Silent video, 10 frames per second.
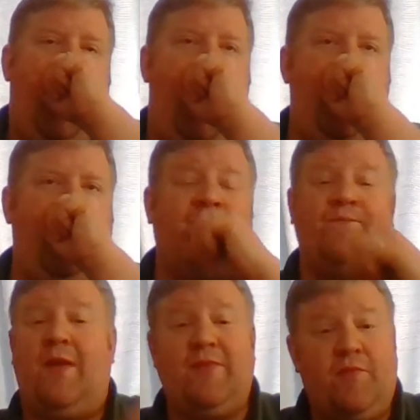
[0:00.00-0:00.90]

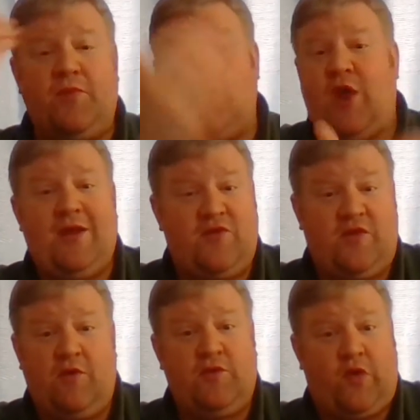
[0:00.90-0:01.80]
and the channel
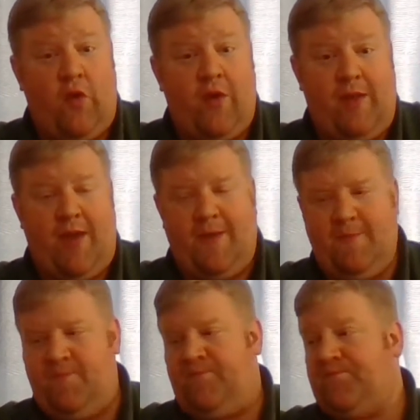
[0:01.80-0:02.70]
still was growing a bit.
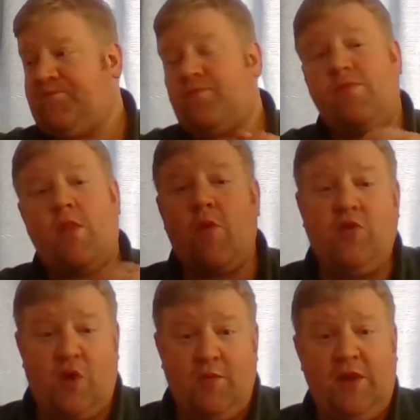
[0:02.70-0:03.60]

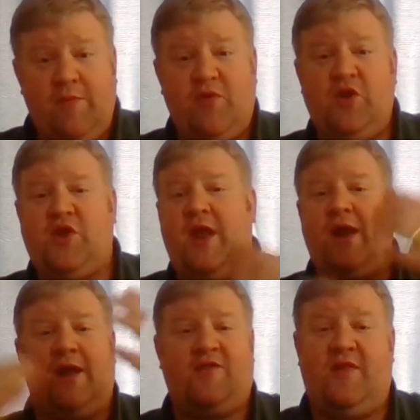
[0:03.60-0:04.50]
Which I really appreciate.
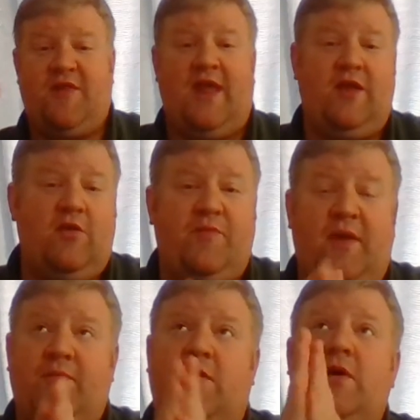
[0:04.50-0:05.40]
I gotta say thank you to people